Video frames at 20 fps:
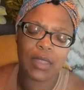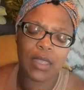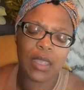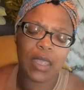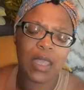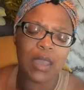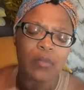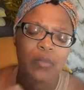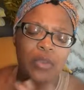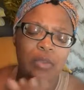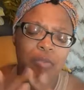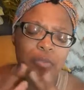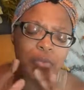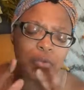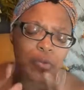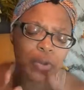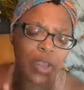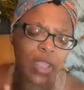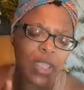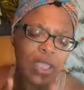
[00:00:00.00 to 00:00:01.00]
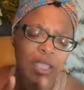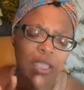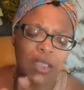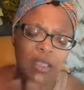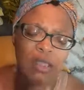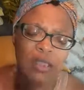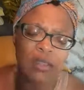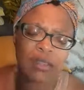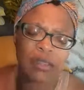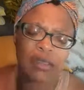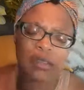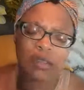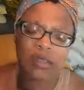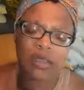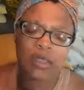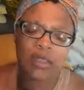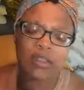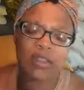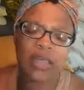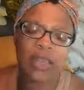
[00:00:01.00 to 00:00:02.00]
And we pray
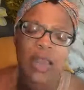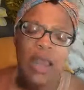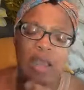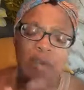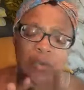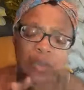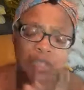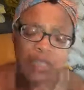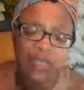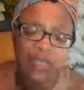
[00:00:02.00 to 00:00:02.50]
that our